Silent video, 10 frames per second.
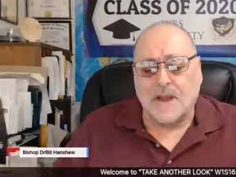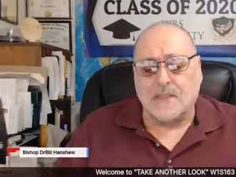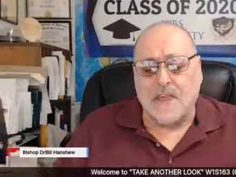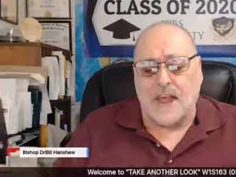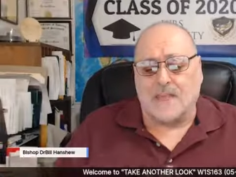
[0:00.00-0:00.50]

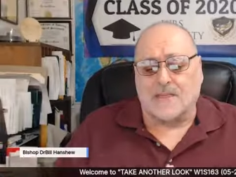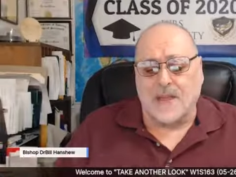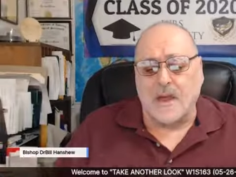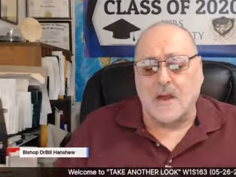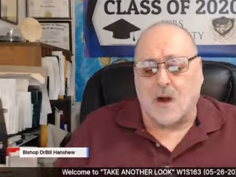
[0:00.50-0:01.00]
that
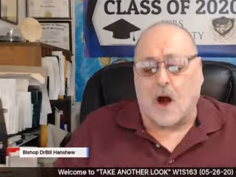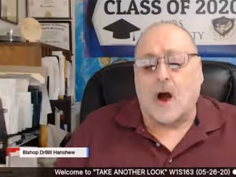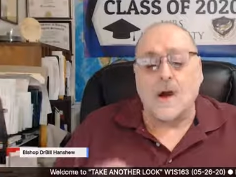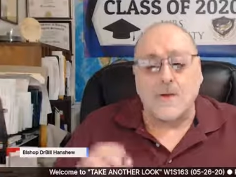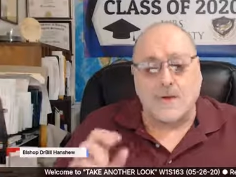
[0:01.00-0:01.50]
they
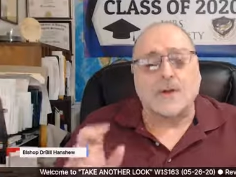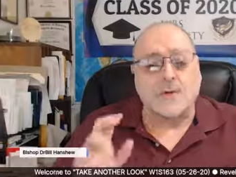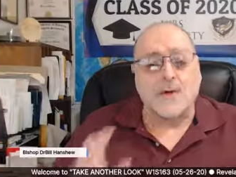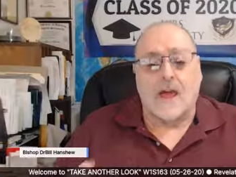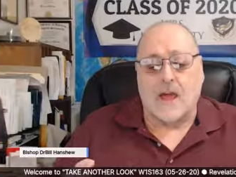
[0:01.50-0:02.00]
are the
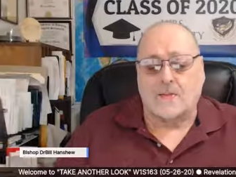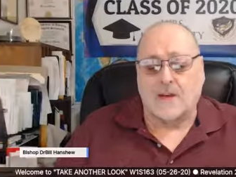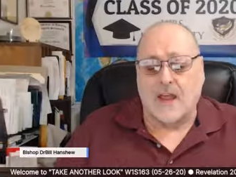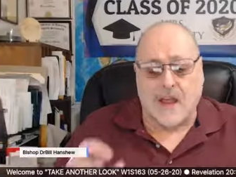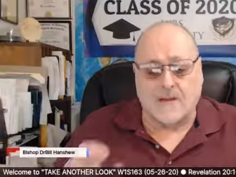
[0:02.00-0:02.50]
new
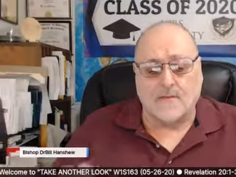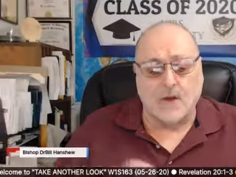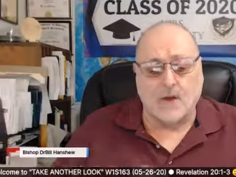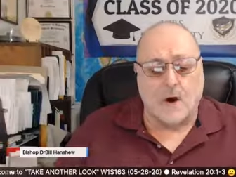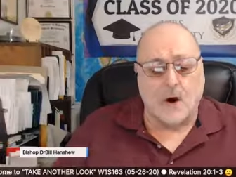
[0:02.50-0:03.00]
heaven and the
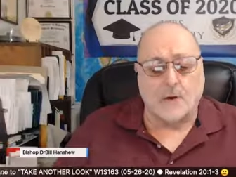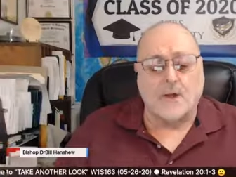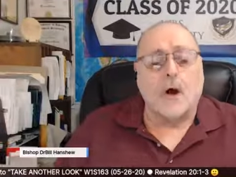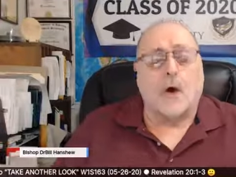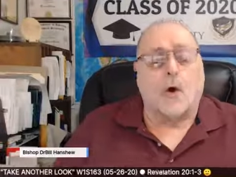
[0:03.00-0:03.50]
new earth
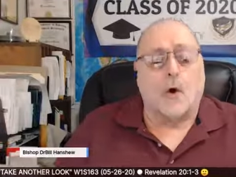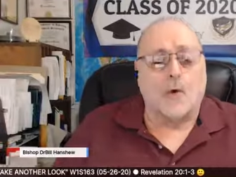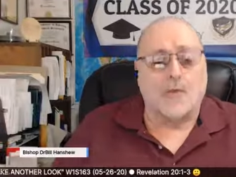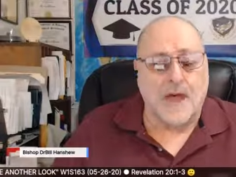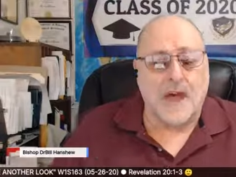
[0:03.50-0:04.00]

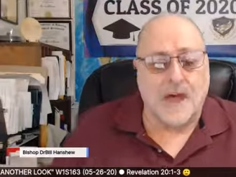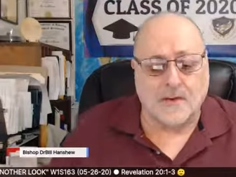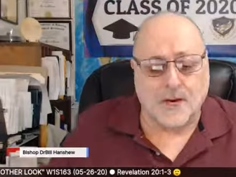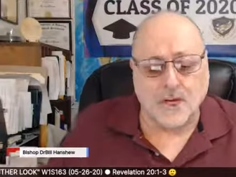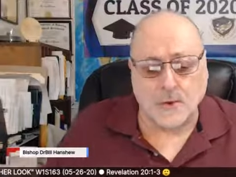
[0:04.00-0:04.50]
or the
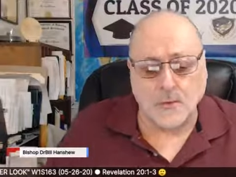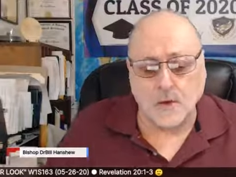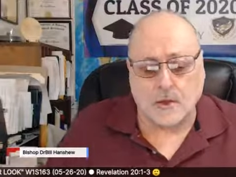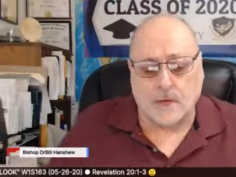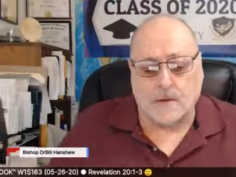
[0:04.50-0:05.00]
heavenly
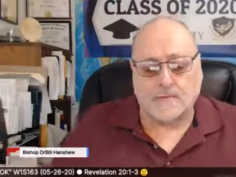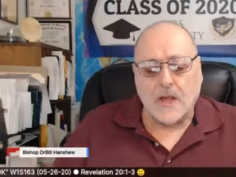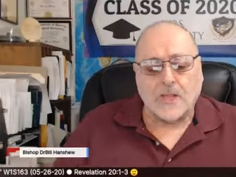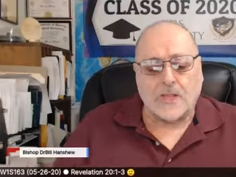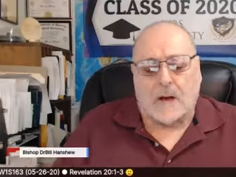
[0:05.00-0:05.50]
Jerusalem.
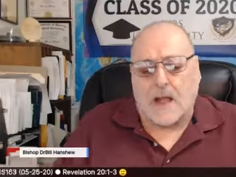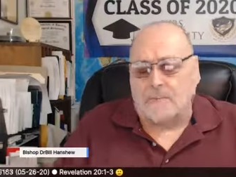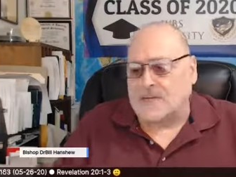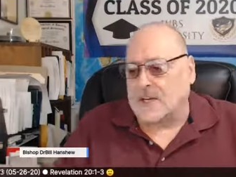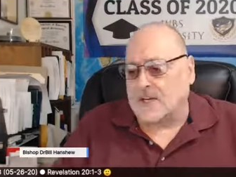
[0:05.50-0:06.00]
The
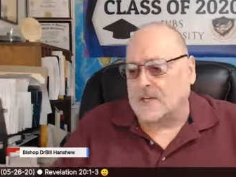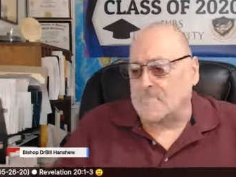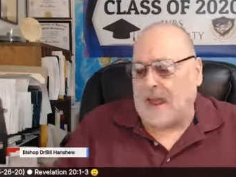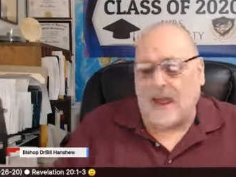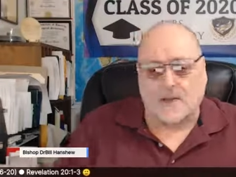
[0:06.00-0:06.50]
Bible says in
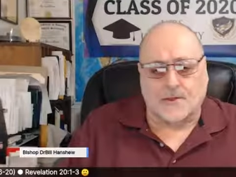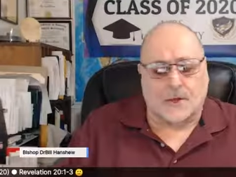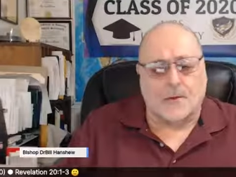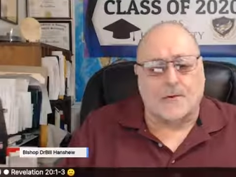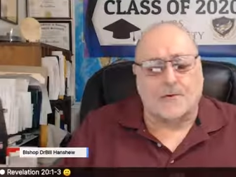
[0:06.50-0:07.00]

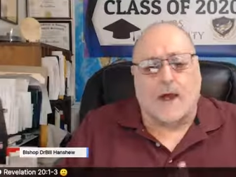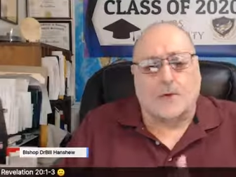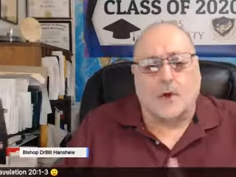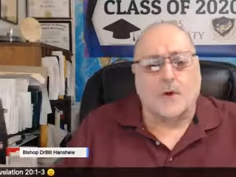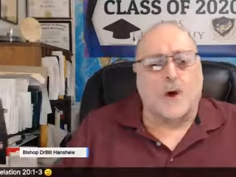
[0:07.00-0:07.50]
Matthew
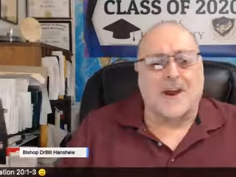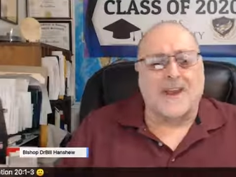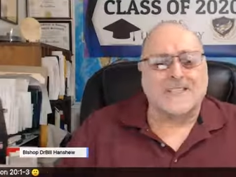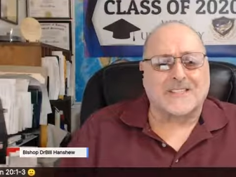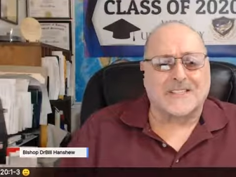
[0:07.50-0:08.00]
that you are
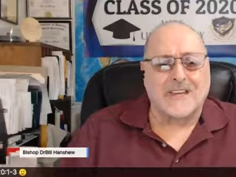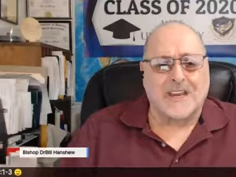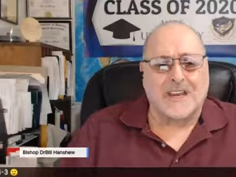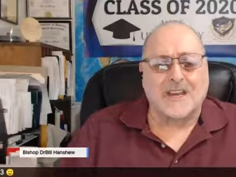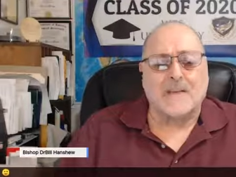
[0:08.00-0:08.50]
a
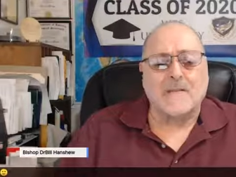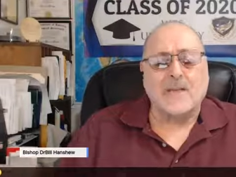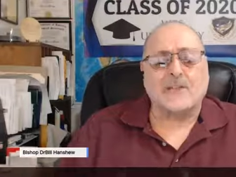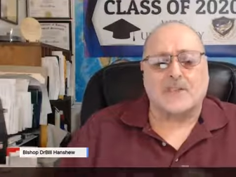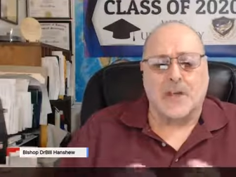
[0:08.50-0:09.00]
city
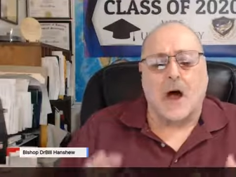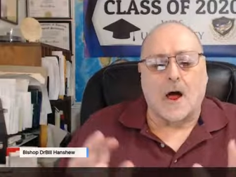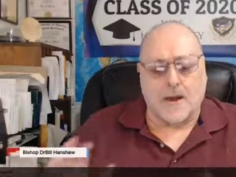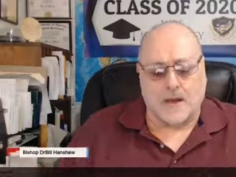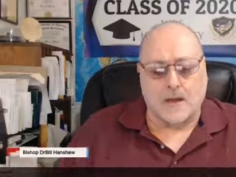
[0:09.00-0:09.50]
set
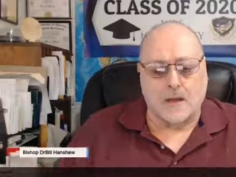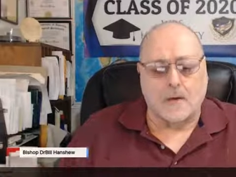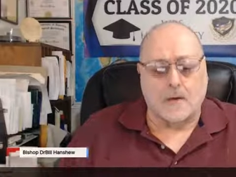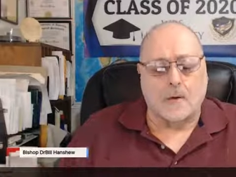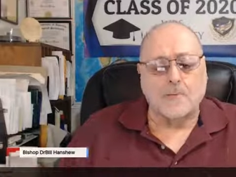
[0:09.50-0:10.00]
on a
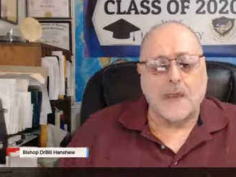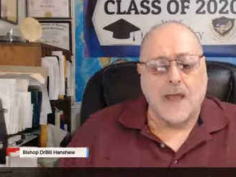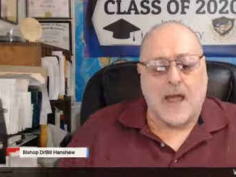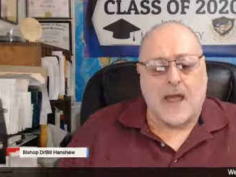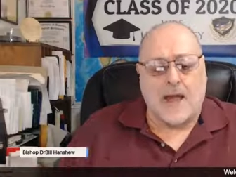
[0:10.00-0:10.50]
hill.
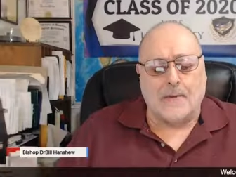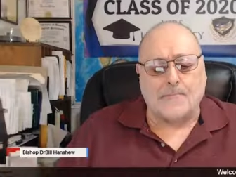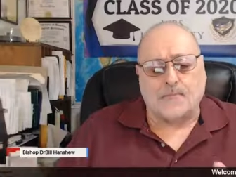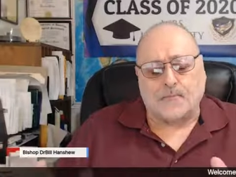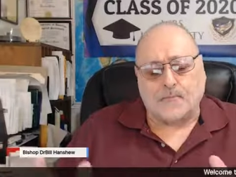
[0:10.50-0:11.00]
And